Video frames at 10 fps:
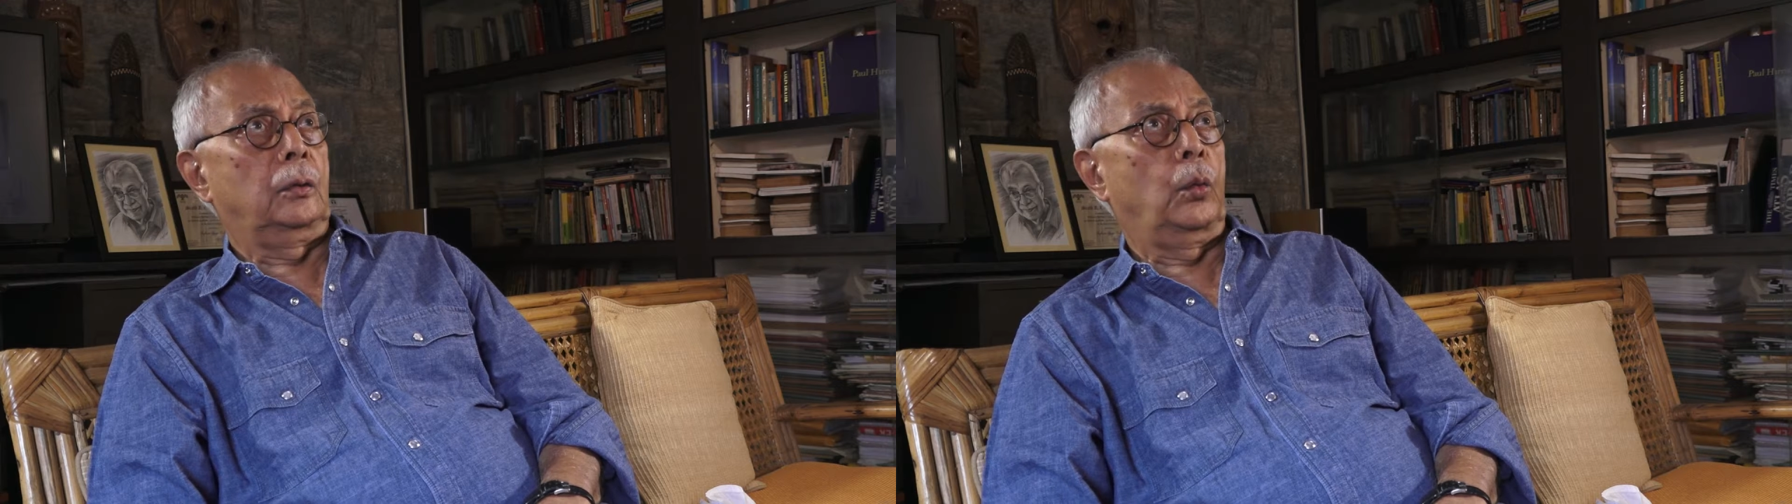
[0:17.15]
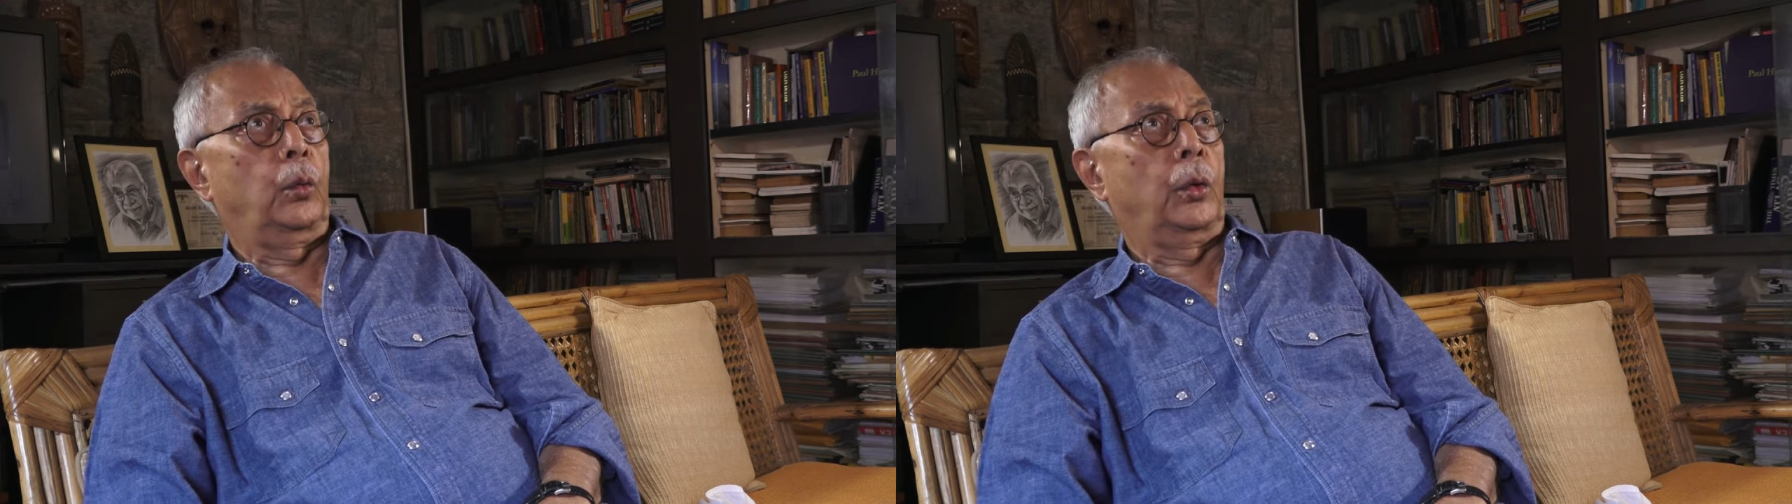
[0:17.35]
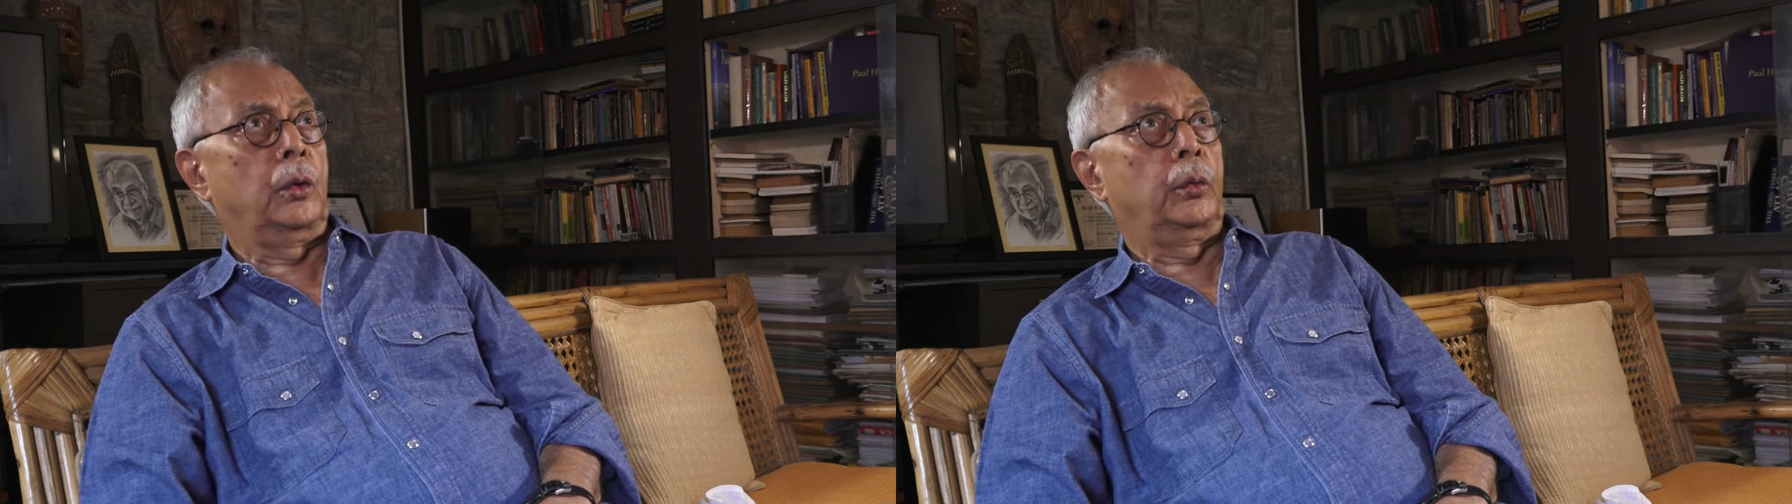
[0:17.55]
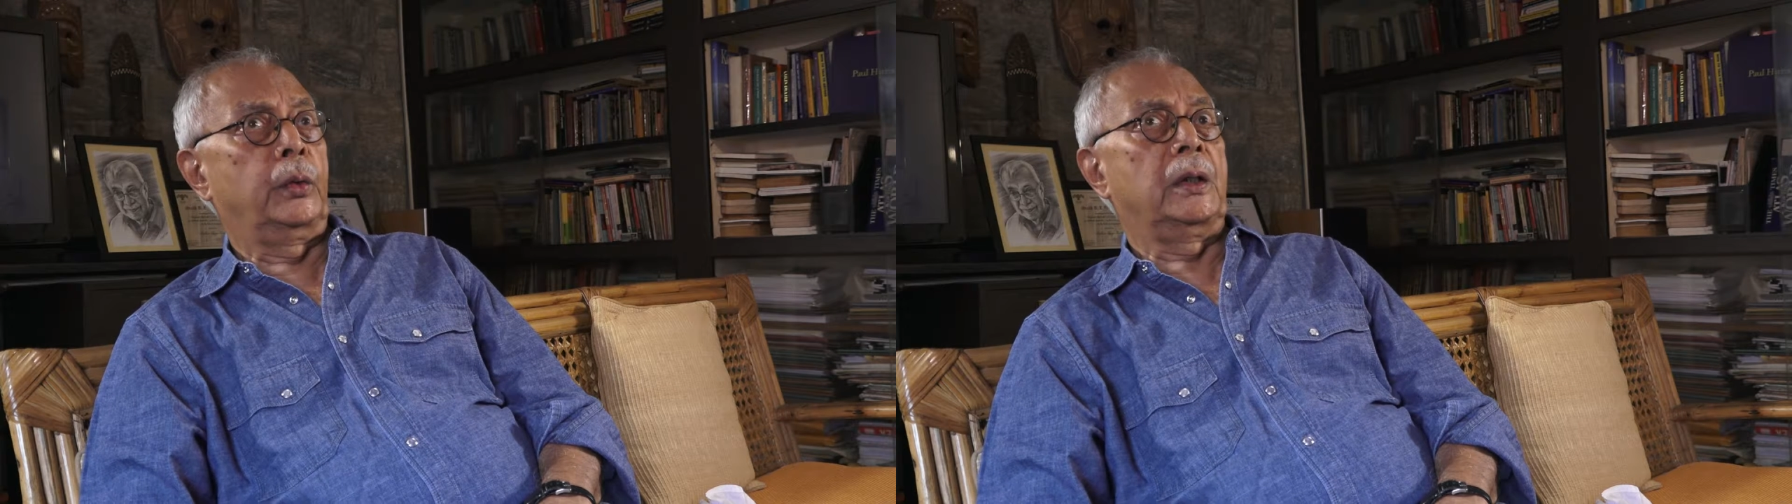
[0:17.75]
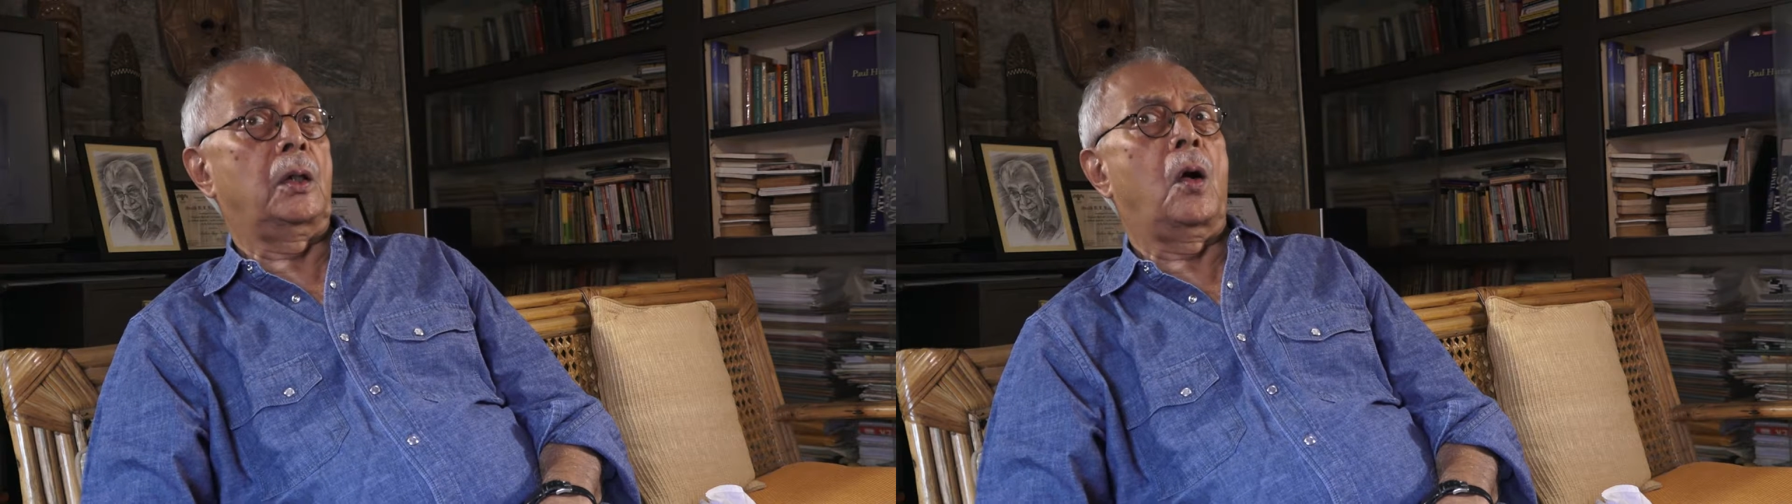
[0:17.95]
would
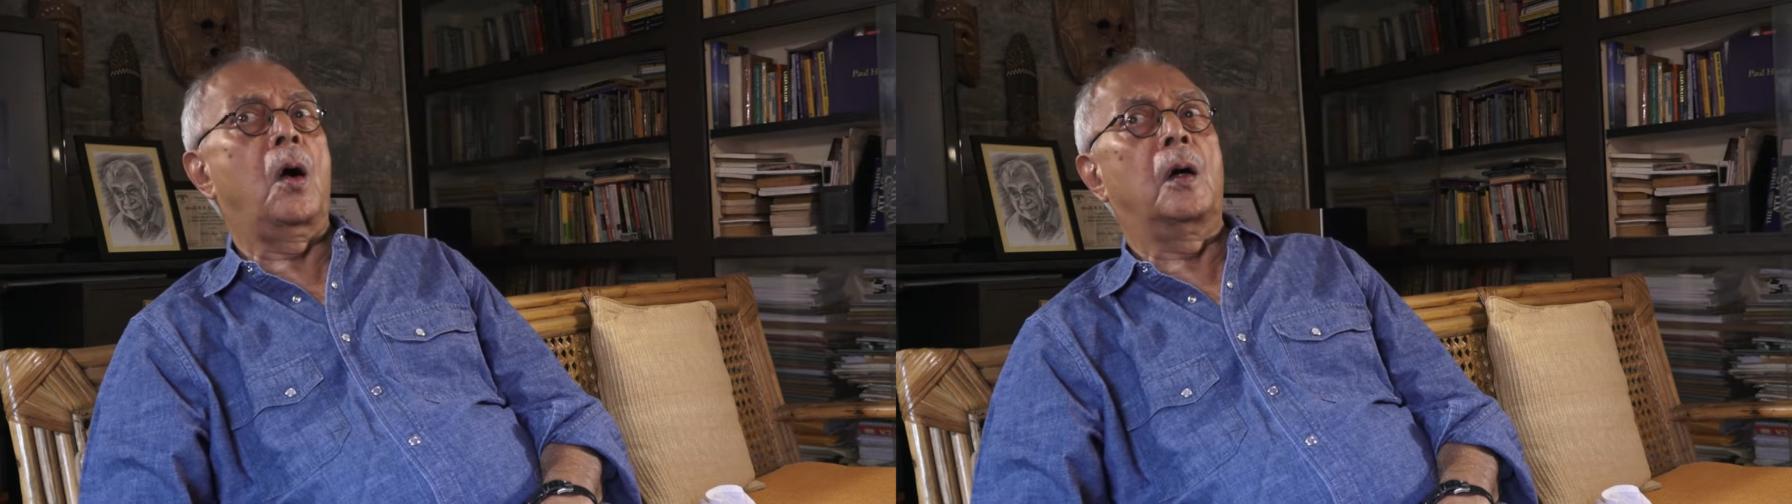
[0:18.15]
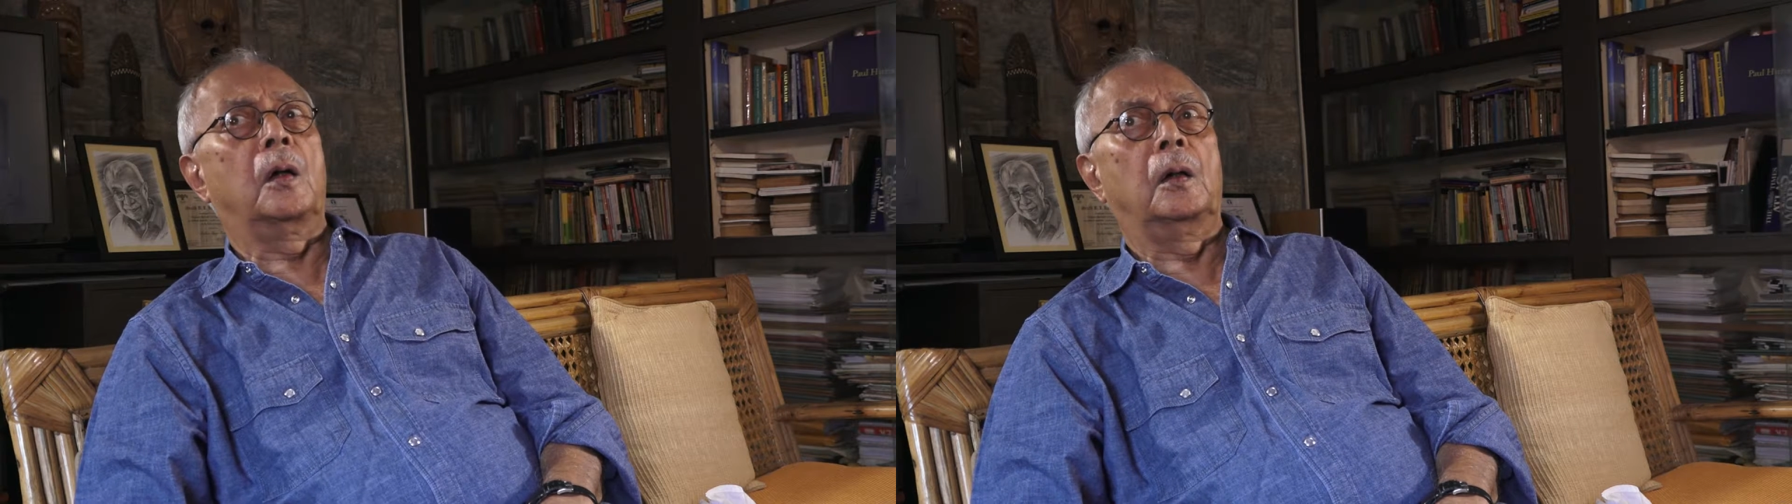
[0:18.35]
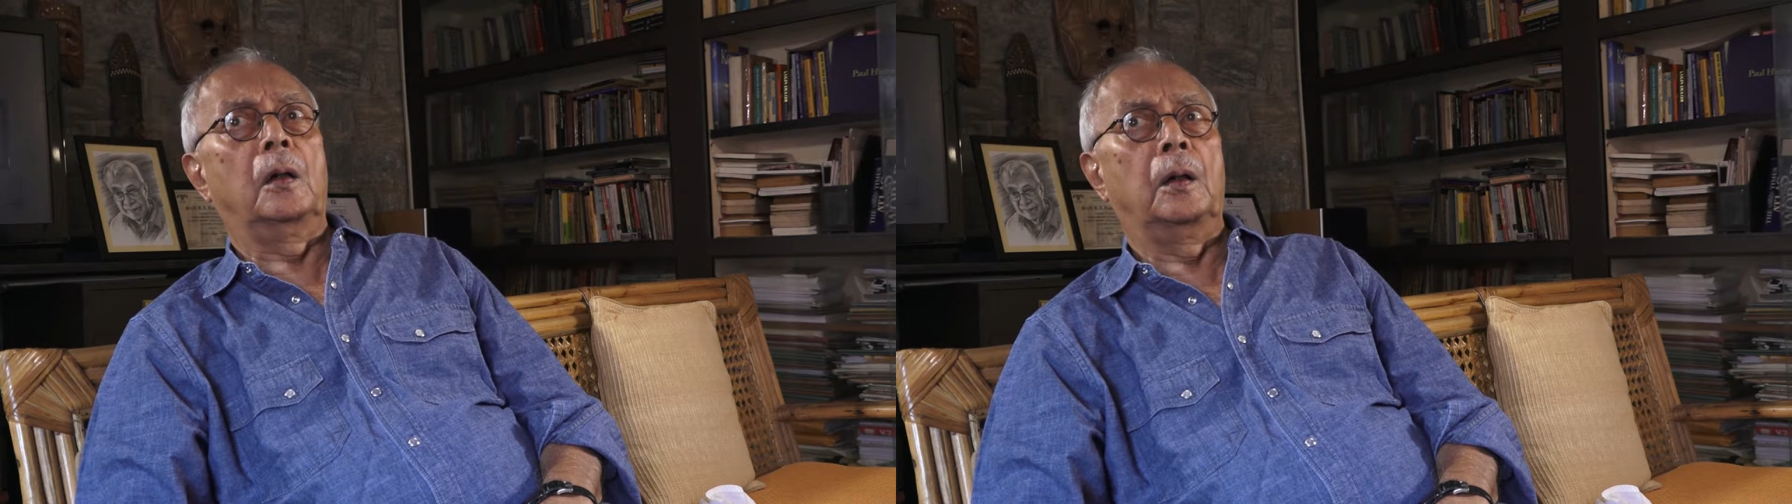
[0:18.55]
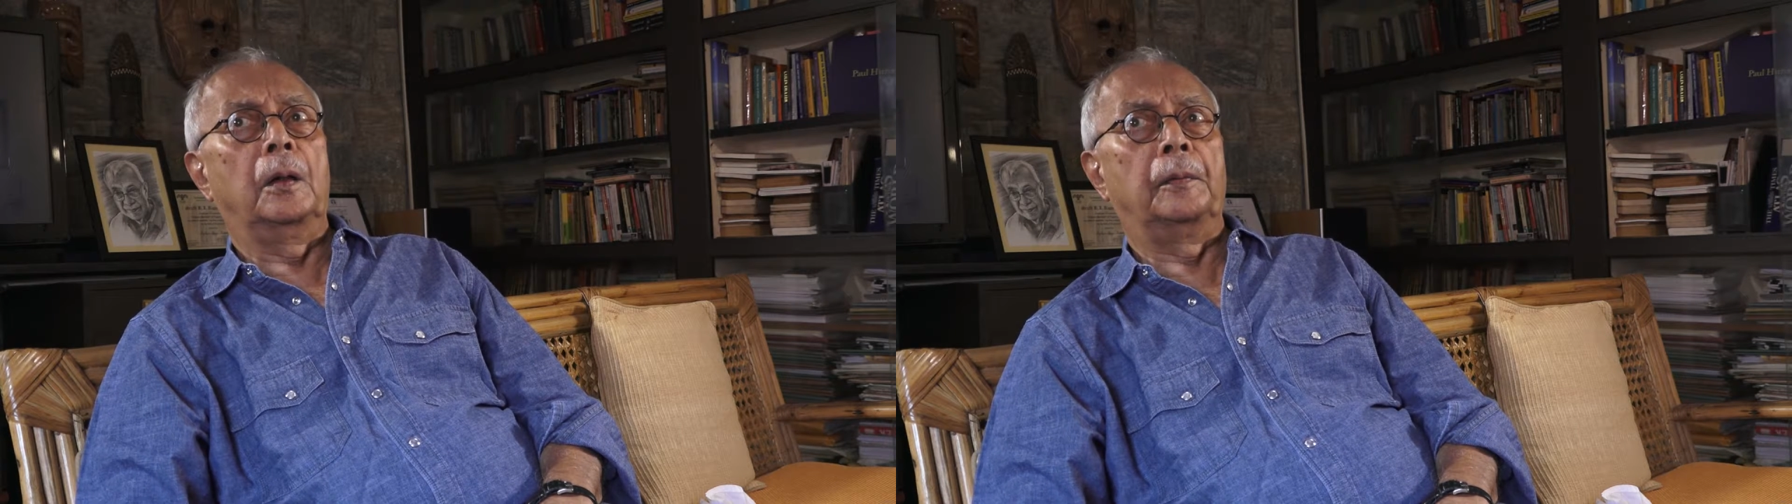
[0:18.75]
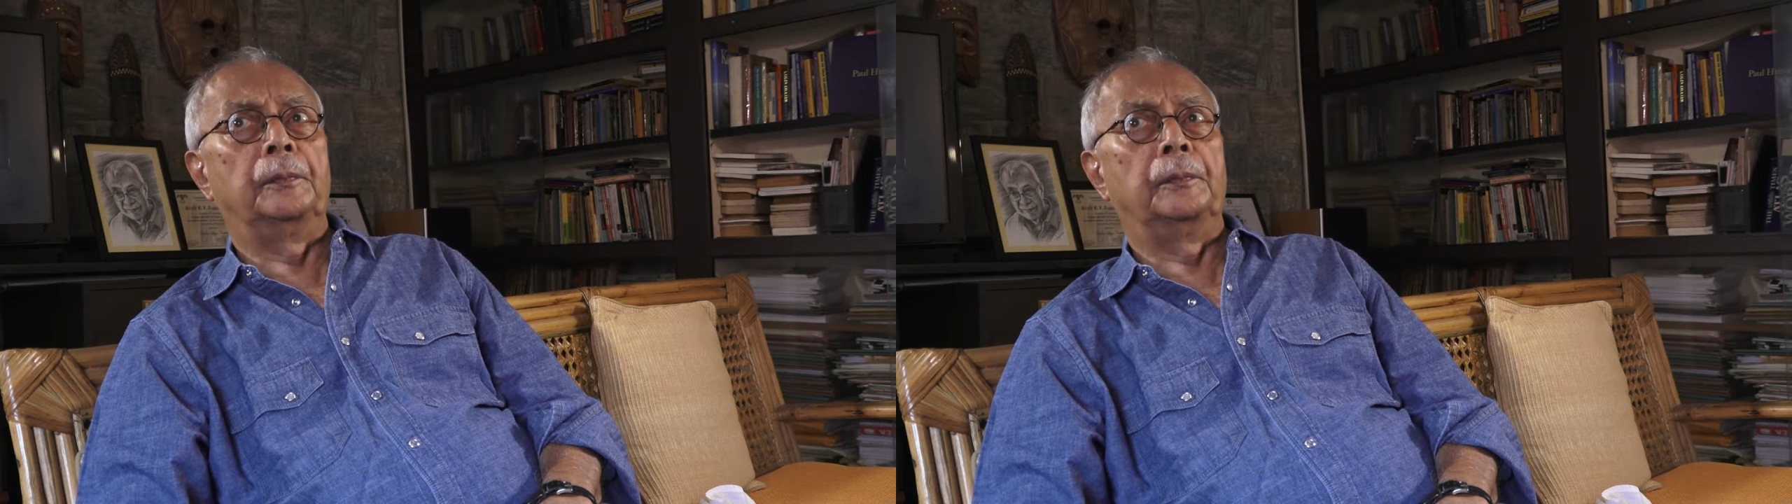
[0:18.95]
we call